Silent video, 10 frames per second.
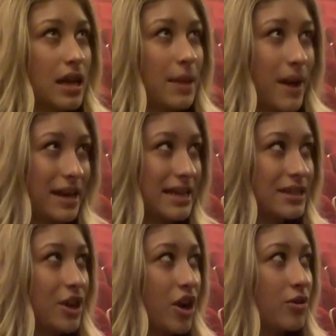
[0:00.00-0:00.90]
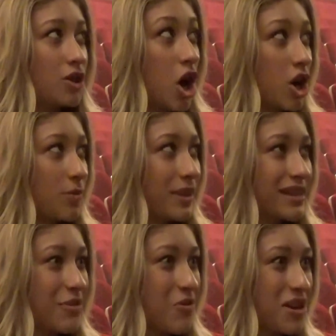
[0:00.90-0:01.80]
in my case scenario, it was hard
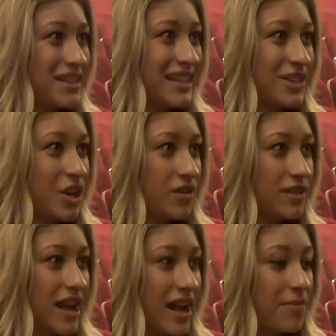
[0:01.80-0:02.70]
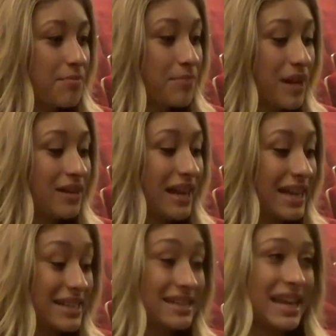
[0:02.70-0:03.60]
because I wanted to dance all the time, but like
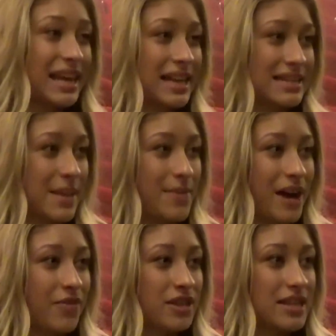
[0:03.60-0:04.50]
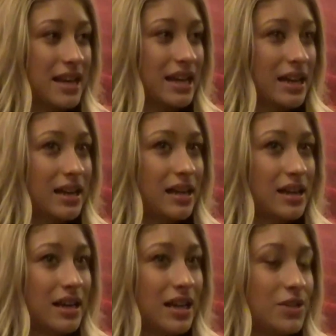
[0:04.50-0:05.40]
I said, taking a step back for a second
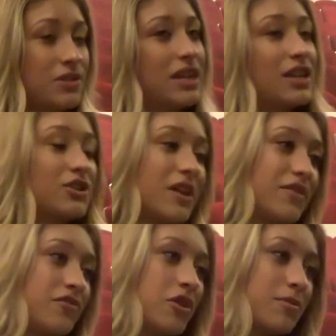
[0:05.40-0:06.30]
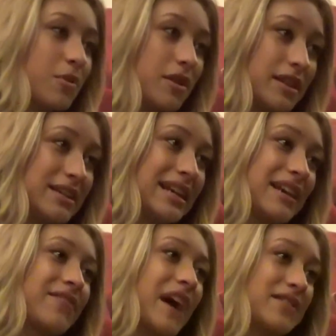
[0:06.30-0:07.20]
is only going to drive you forward more than
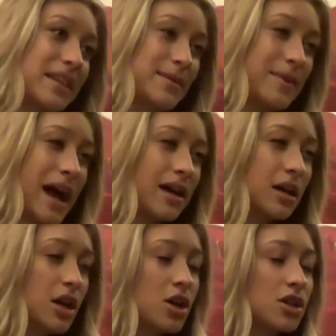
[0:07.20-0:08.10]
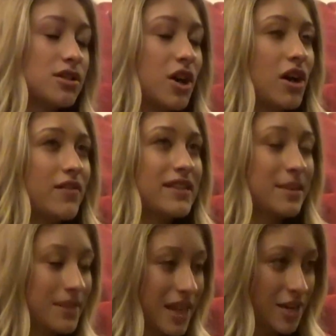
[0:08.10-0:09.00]
taking 5 steps back. So if it's
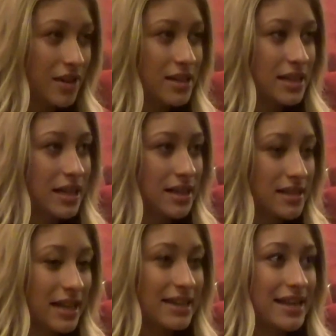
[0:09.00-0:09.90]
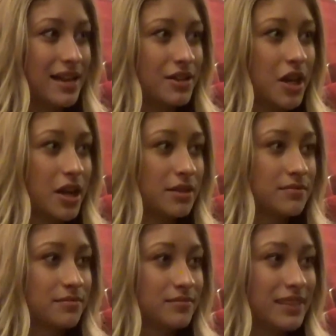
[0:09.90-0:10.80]
something that you need to take a second on,
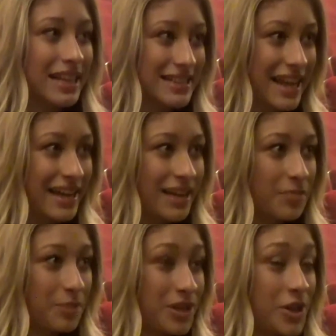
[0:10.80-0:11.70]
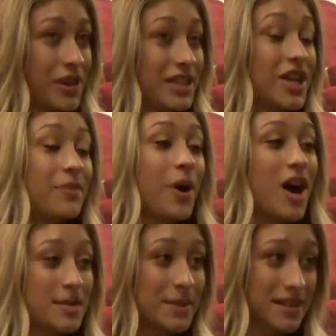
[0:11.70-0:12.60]
take a second, but know that it's not
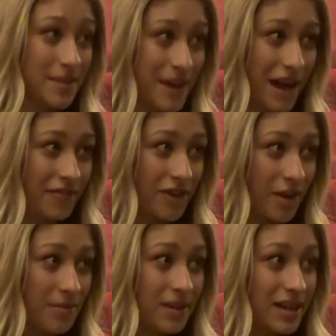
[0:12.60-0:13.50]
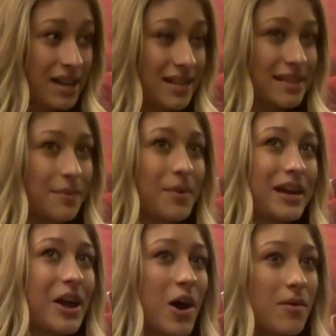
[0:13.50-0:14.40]
impossible to come back from. Some people are
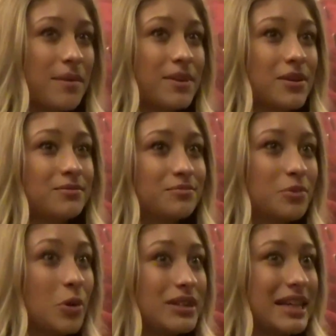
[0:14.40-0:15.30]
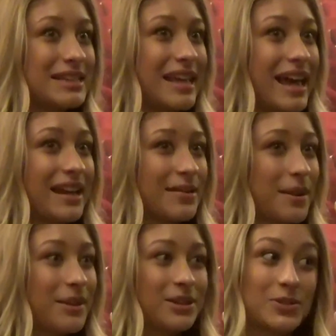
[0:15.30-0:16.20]
like, oh, maybe you won't dance again.
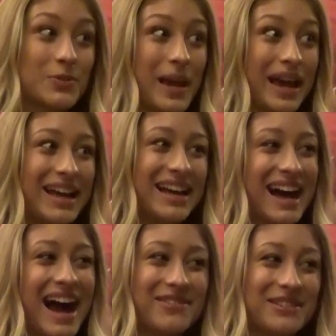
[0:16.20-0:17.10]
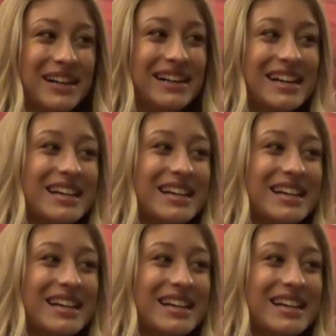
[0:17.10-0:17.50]
I'm like, just wait, I will.